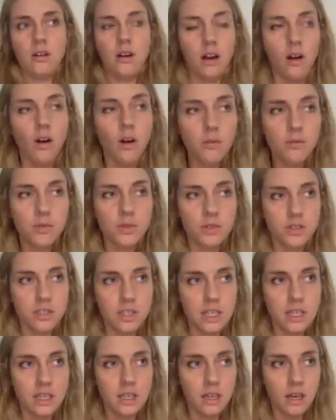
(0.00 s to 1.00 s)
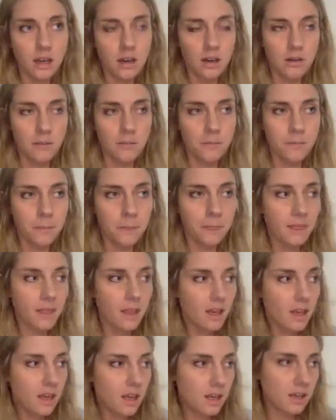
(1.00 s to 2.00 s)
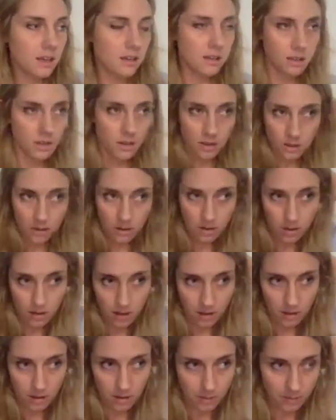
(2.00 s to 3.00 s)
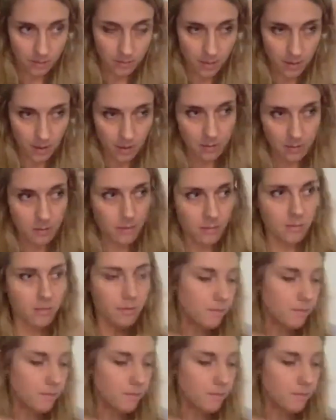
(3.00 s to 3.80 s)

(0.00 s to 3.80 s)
obviously, um, you know, um, um,